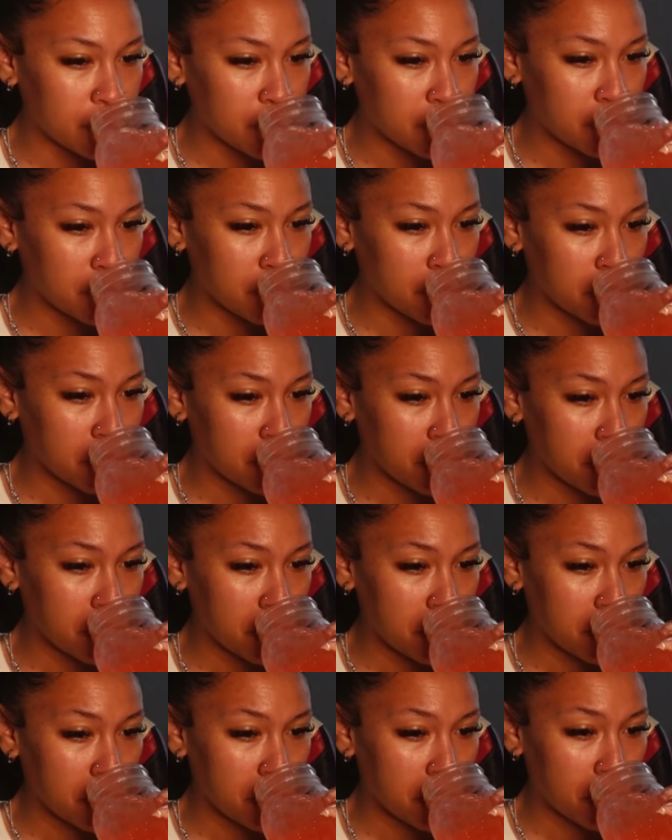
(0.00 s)

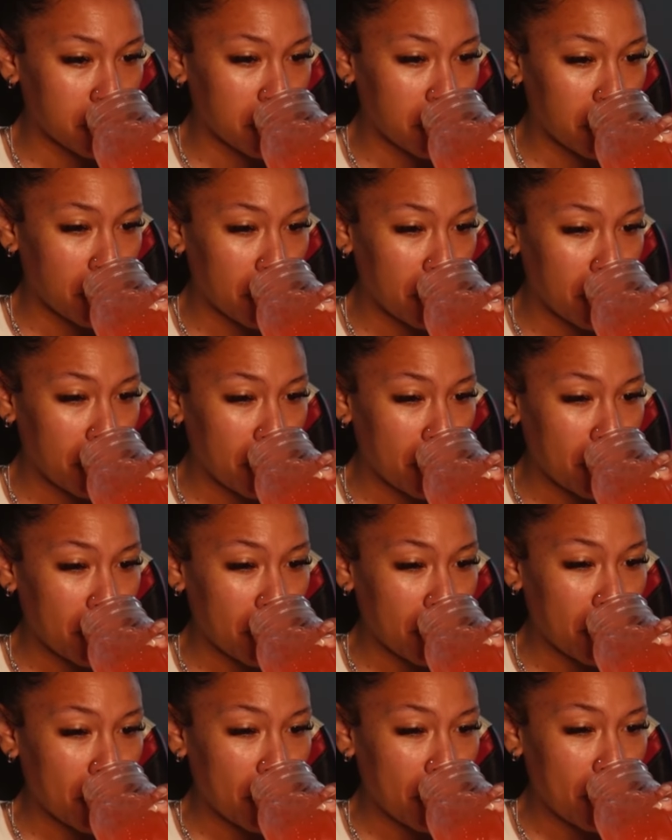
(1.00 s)

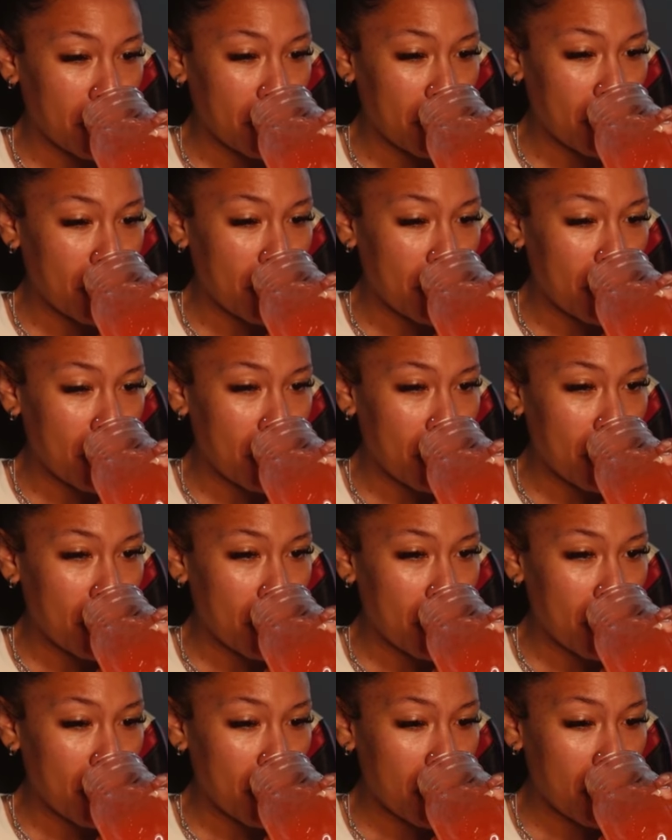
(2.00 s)

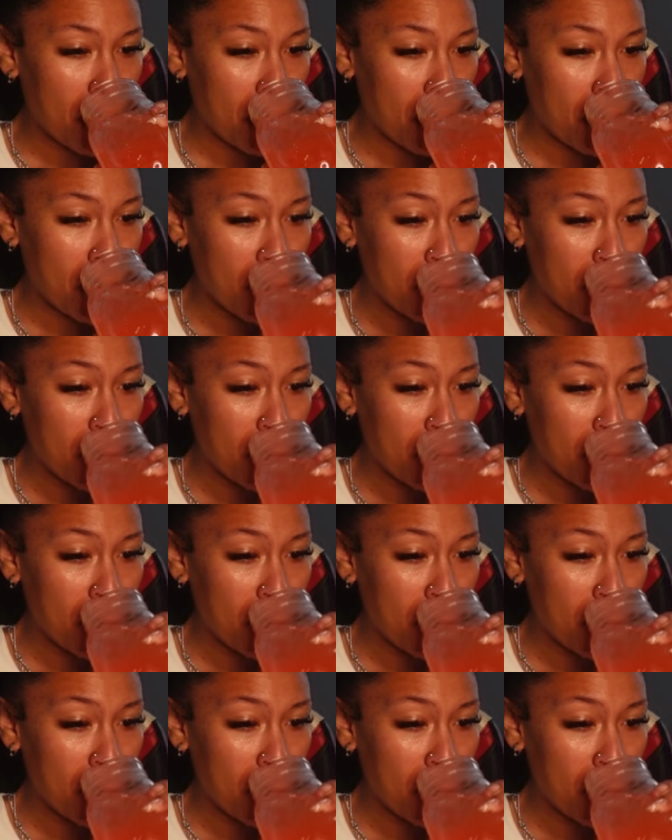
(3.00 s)
(silent)